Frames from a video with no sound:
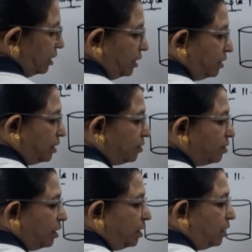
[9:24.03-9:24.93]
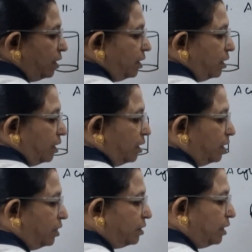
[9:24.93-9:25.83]
what did they say?
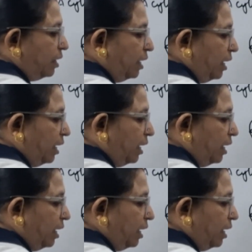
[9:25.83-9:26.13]
The